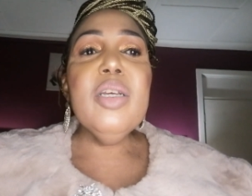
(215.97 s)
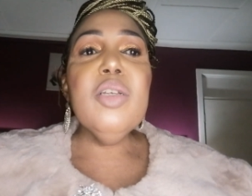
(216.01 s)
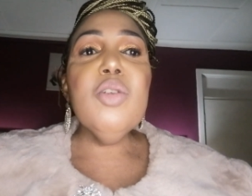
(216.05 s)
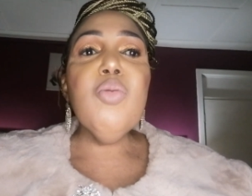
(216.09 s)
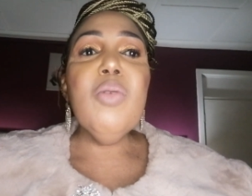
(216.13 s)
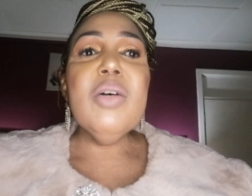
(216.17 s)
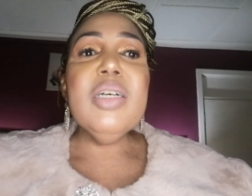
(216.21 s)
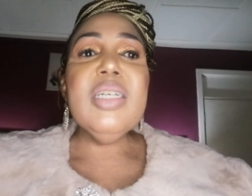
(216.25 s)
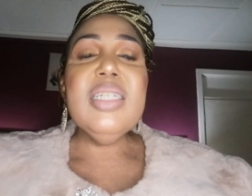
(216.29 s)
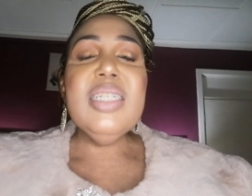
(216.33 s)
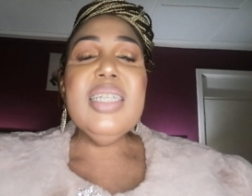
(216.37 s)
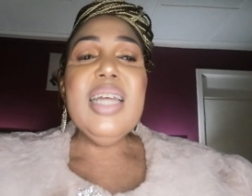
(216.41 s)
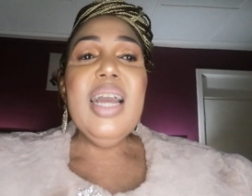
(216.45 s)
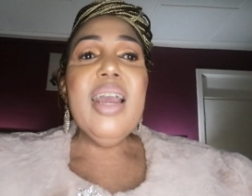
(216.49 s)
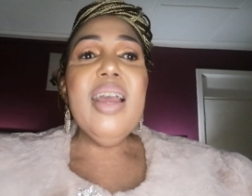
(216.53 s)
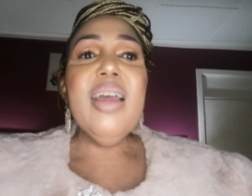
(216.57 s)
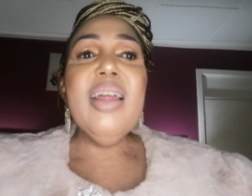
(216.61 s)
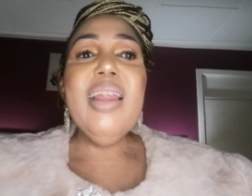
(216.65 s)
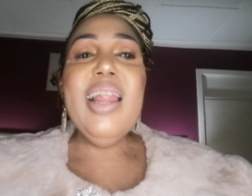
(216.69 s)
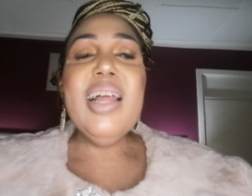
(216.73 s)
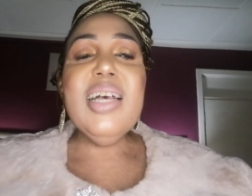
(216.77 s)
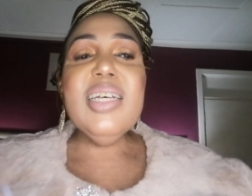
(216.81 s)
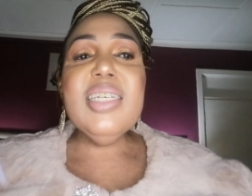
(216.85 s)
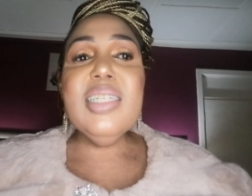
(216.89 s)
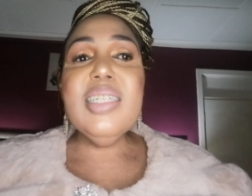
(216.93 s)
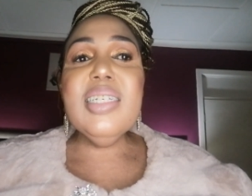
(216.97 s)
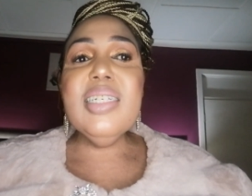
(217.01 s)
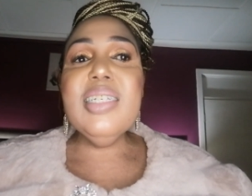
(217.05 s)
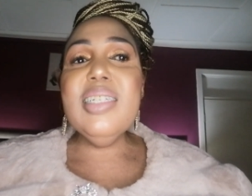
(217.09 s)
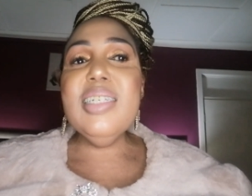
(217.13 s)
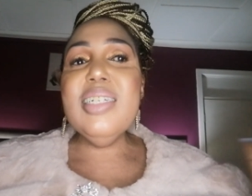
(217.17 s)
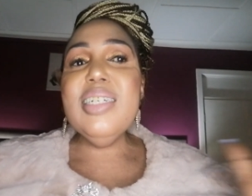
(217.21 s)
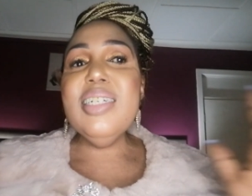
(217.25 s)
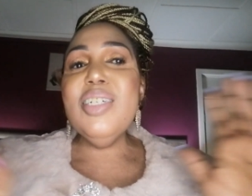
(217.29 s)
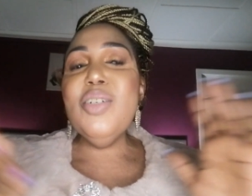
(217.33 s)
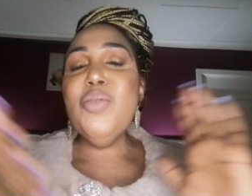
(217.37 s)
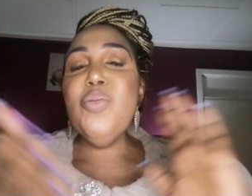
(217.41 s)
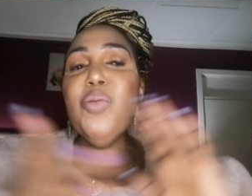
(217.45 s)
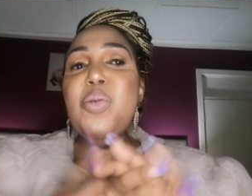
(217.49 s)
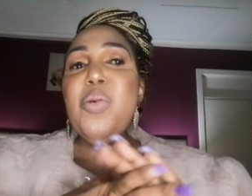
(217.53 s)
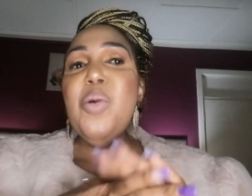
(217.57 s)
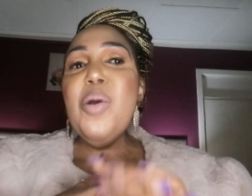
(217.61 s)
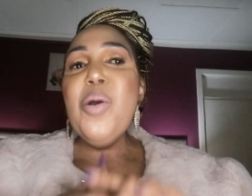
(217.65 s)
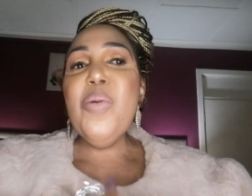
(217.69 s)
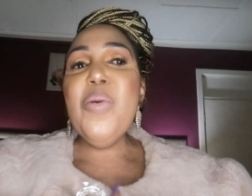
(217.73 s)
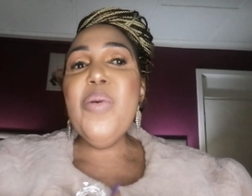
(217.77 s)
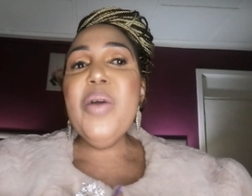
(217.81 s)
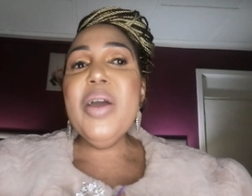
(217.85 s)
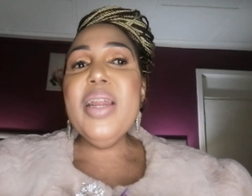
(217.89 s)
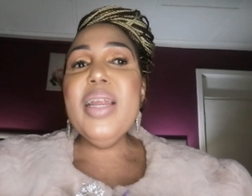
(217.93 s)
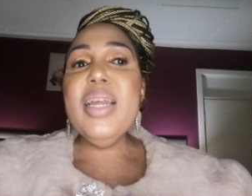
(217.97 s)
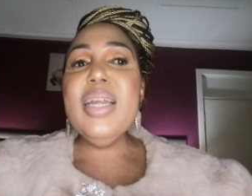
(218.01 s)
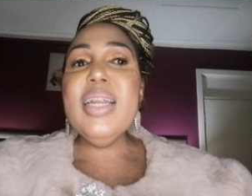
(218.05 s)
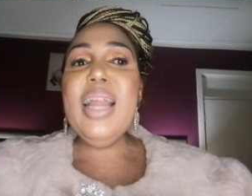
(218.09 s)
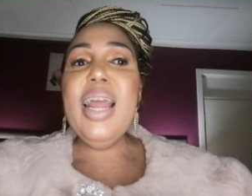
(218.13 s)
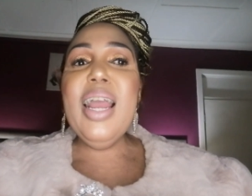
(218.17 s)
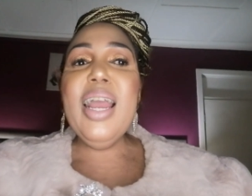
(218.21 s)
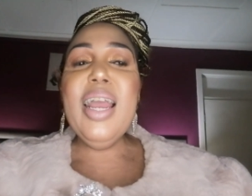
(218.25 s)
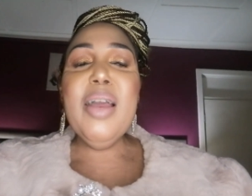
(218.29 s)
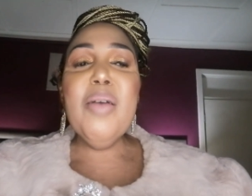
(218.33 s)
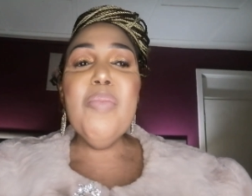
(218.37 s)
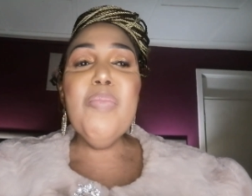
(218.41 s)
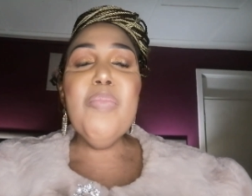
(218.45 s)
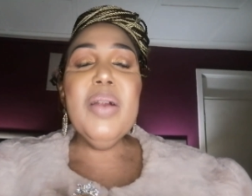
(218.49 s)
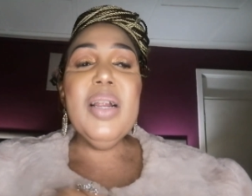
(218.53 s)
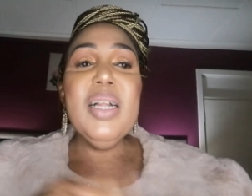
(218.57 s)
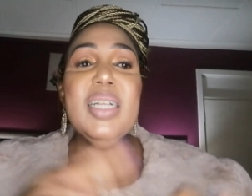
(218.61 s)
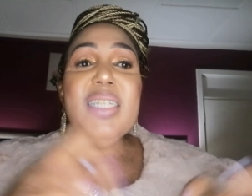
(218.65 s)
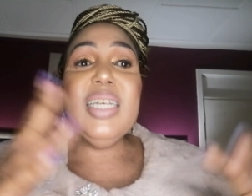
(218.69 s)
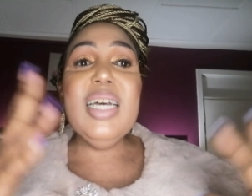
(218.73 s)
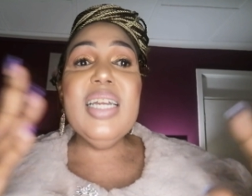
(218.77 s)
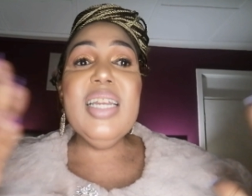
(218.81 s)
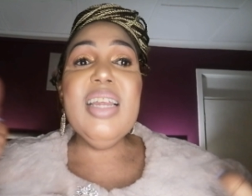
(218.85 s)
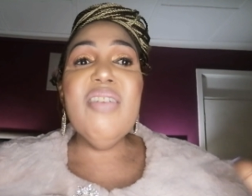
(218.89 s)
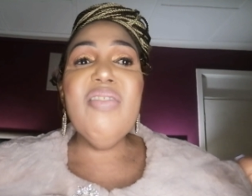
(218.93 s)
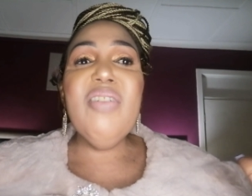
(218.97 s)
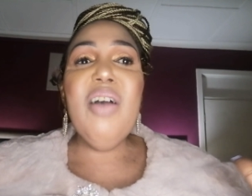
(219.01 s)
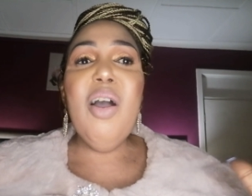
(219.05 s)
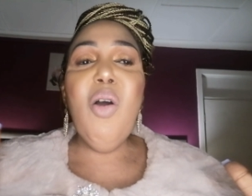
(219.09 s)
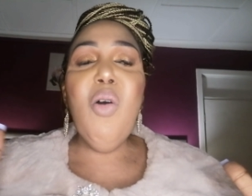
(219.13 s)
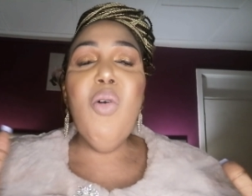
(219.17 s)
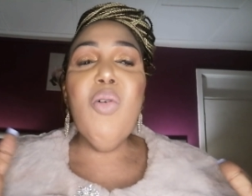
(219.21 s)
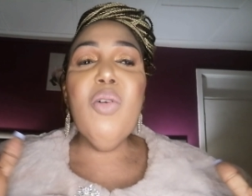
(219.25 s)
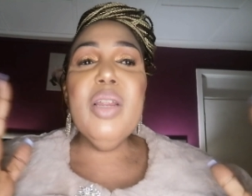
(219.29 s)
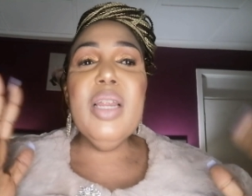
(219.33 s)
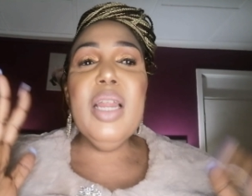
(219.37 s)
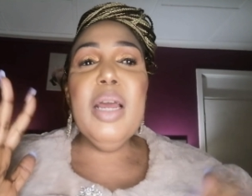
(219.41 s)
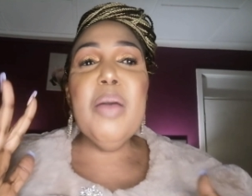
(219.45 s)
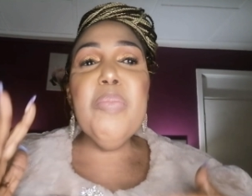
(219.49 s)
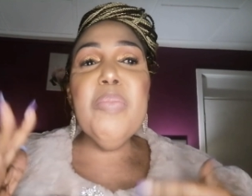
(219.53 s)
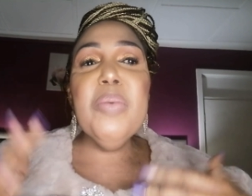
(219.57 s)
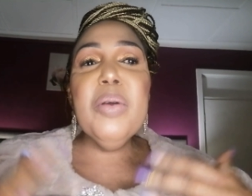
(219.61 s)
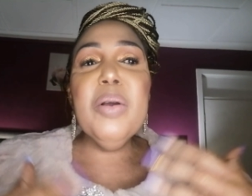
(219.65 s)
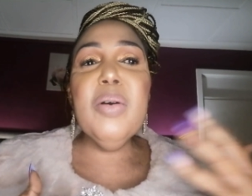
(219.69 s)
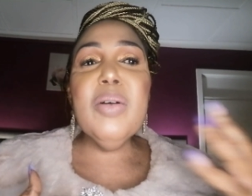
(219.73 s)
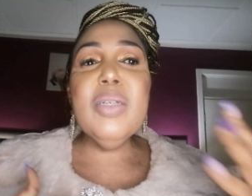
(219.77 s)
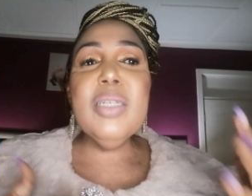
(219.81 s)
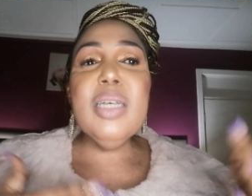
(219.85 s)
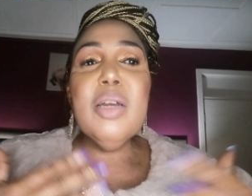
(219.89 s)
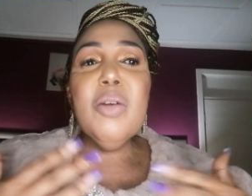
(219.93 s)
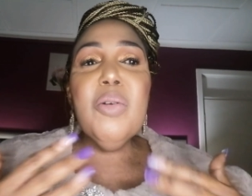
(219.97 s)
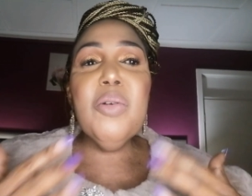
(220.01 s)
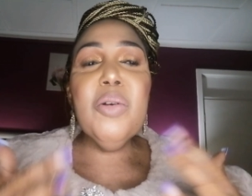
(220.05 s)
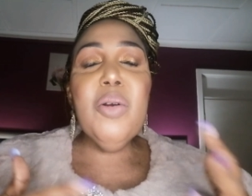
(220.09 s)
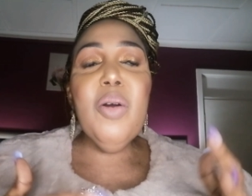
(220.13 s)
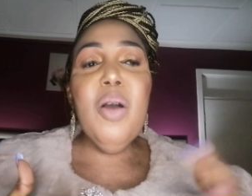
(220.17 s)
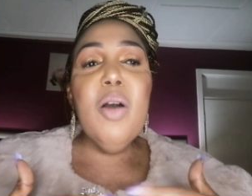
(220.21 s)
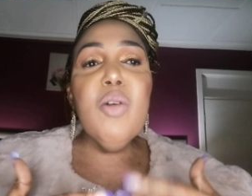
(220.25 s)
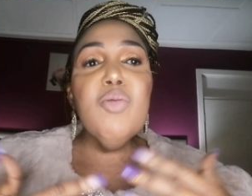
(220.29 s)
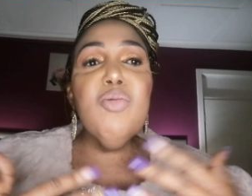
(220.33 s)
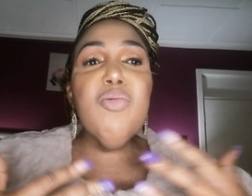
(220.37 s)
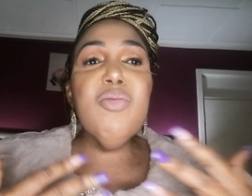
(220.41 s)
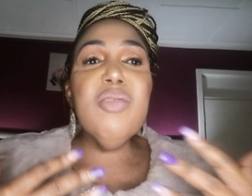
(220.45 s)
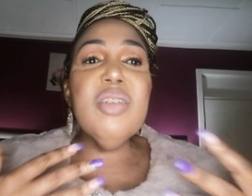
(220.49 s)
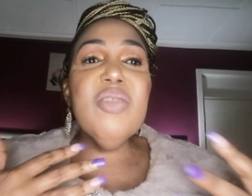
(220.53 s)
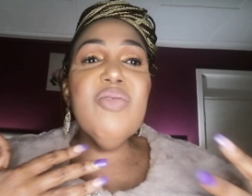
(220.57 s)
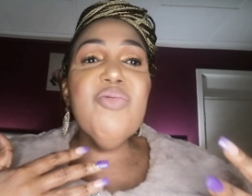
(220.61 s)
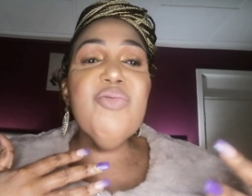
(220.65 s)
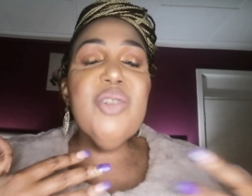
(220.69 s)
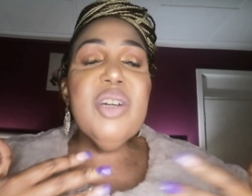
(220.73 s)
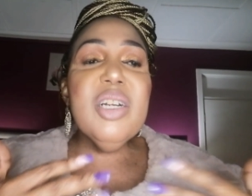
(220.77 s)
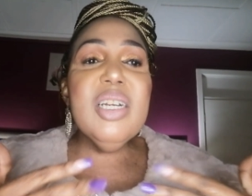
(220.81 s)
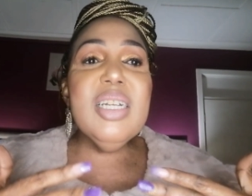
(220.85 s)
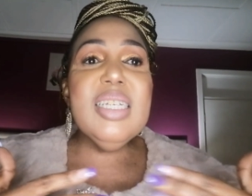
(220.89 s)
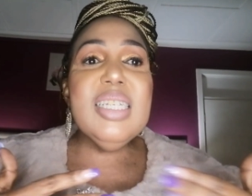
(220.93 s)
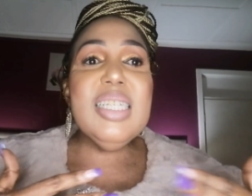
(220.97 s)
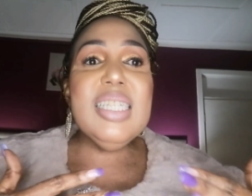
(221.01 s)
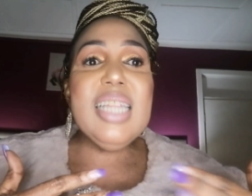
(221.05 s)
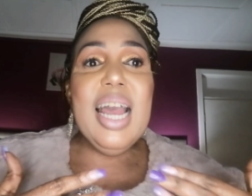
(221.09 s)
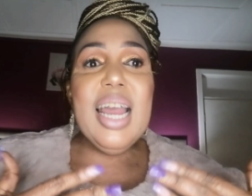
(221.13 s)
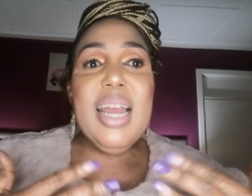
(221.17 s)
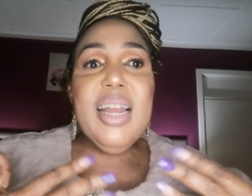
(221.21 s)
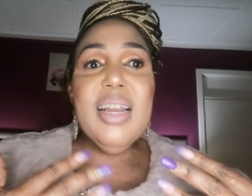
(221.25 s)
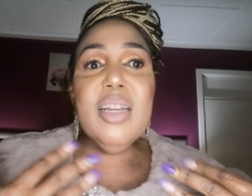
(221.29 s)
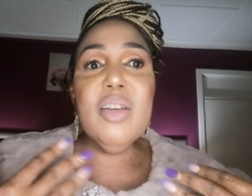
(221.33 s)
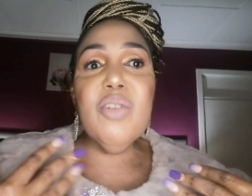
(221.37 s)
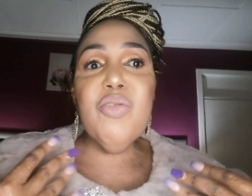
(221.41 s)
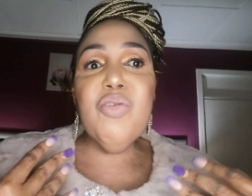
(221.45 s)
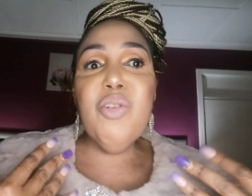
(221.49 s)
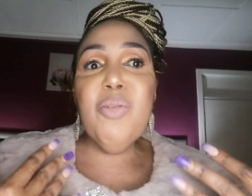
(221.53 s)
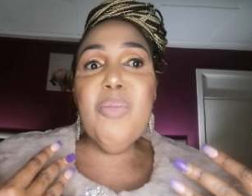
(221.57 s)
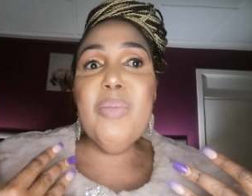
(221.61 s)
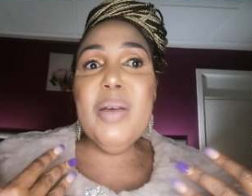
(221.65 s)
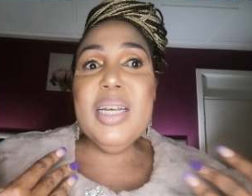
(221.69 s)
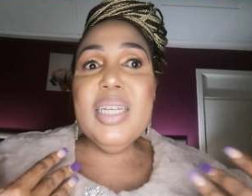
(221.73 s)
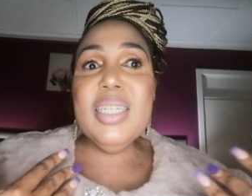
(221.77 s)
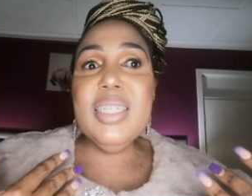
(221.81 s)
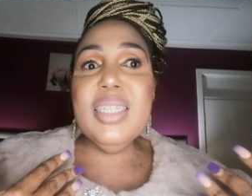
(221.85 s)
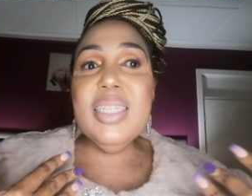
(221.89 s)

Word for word: It was there last season. We were wearing them, but I never owned them because I don't know how to really style it for my